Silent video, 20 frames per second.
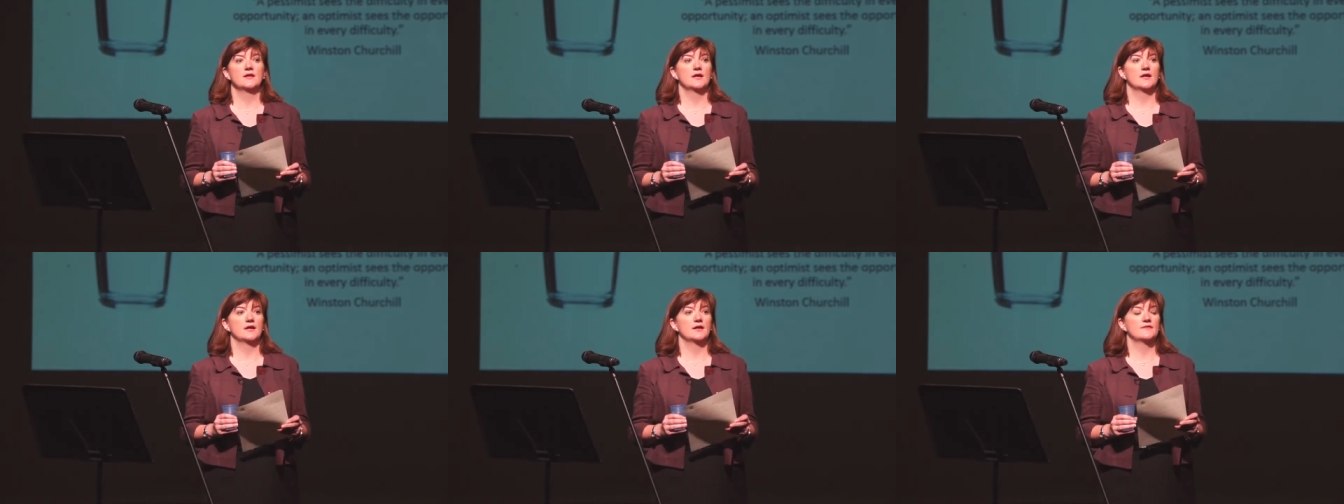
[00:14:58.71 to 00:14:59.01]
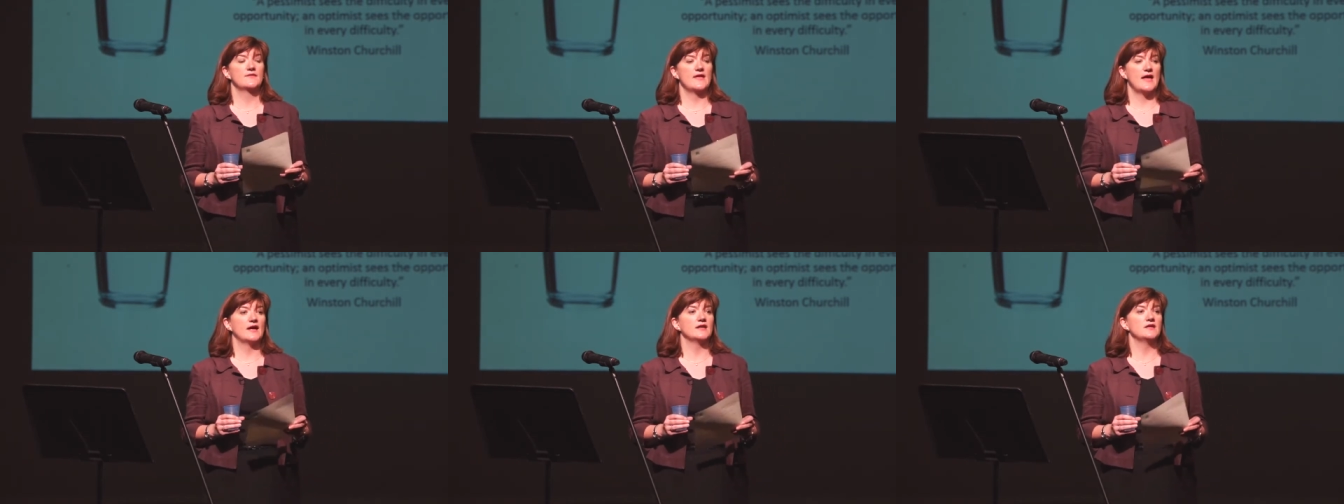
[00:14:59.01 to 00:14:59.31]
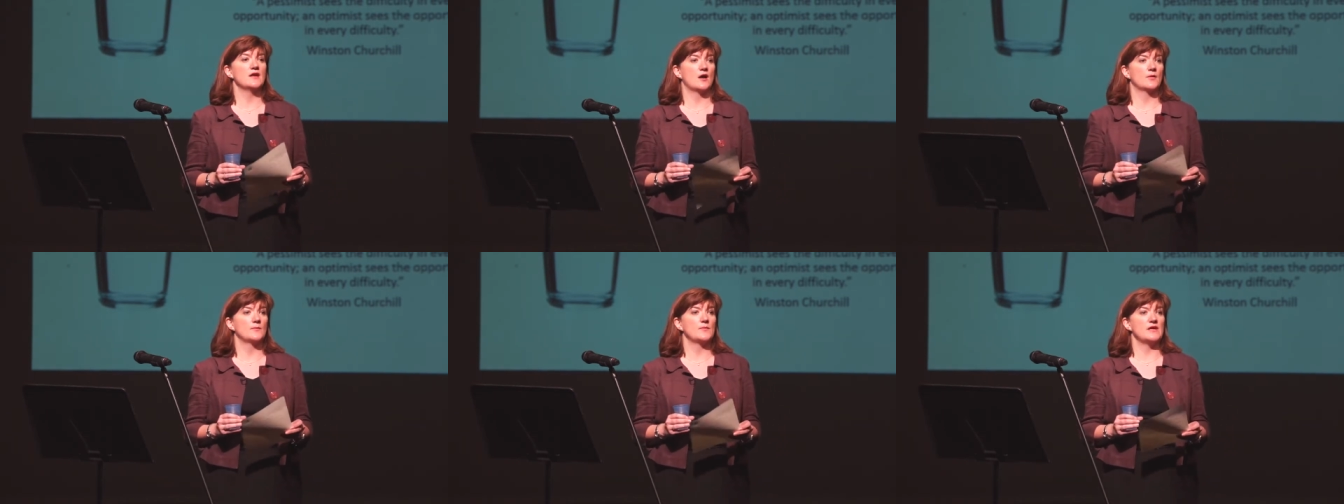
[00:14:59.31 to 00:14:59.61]
their
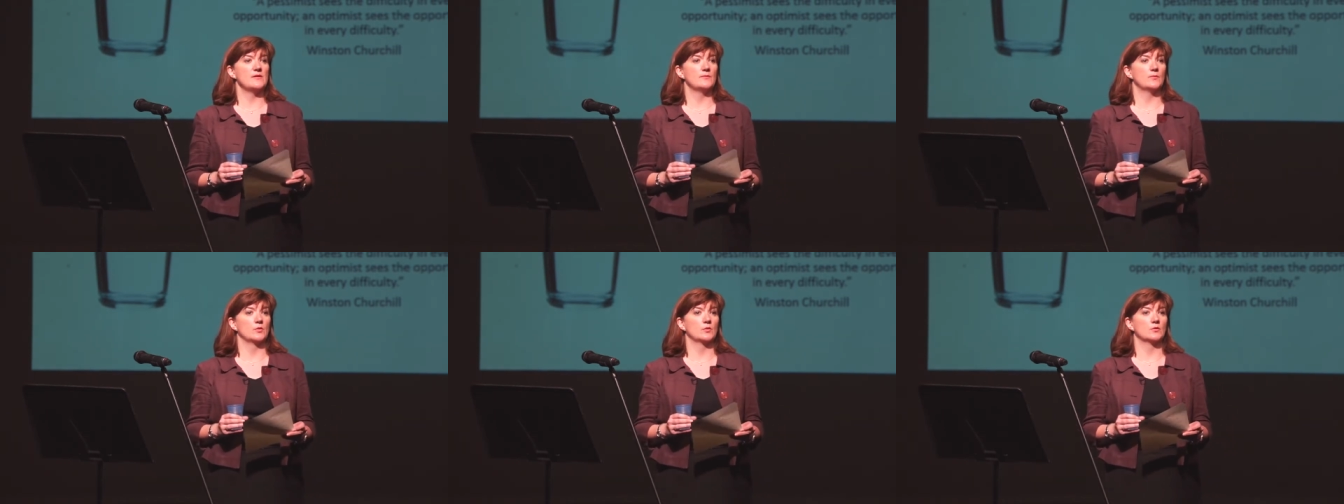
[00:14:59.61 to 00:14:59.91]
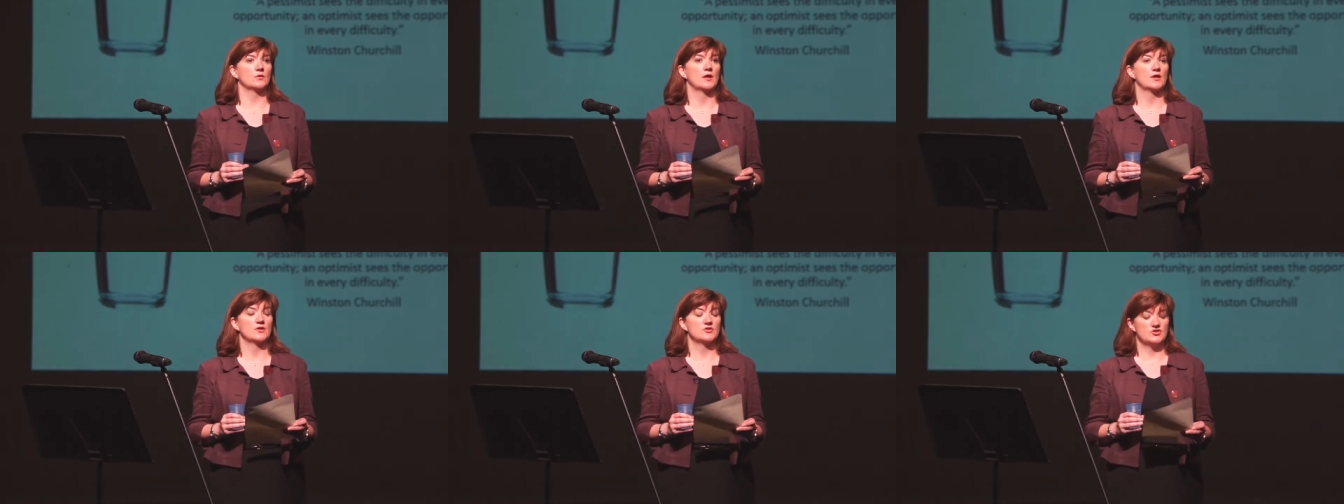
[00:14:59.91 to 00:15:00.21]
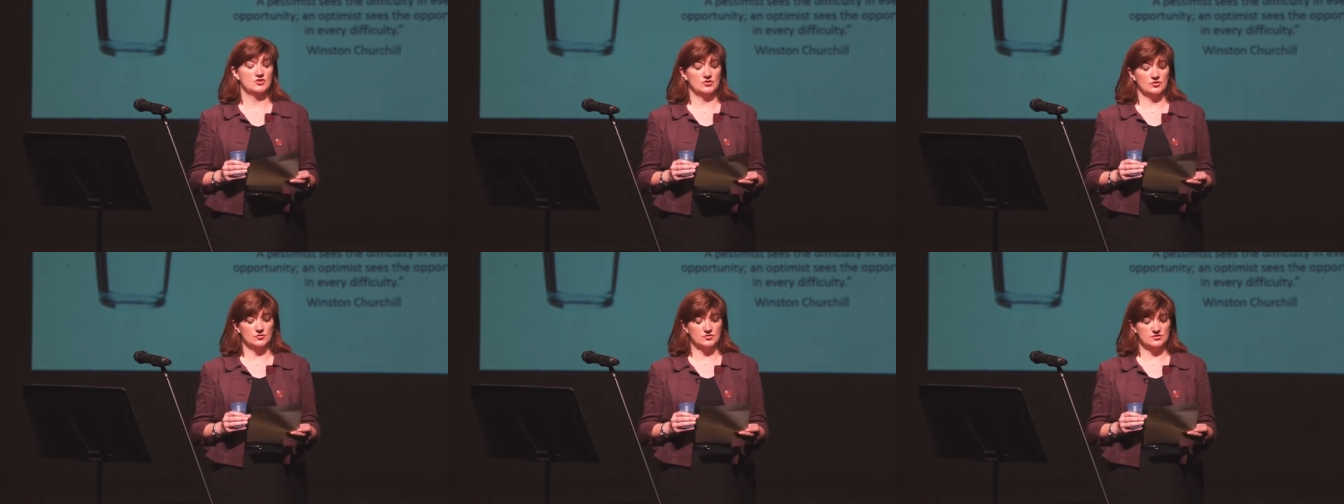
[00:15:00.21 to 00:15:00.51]
young people
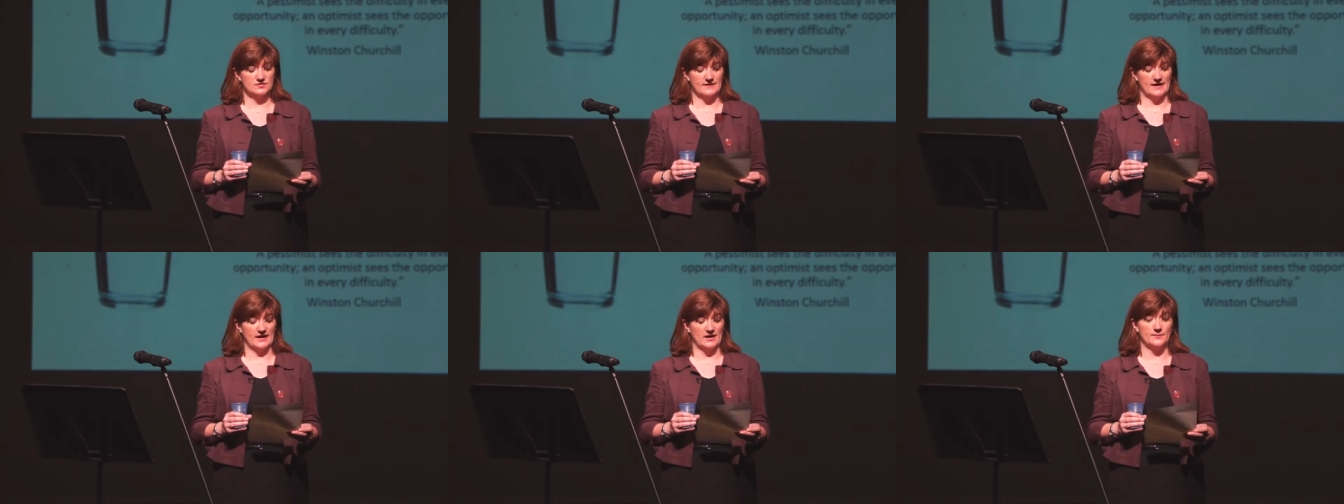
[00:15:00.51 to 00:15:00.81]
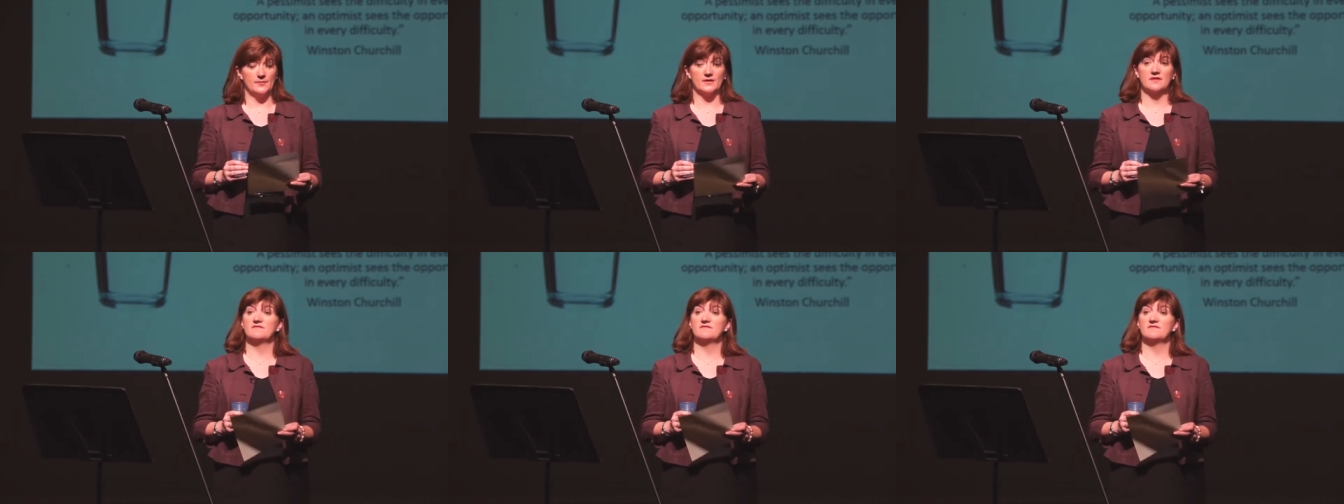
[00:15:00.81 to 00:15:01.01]
to develop.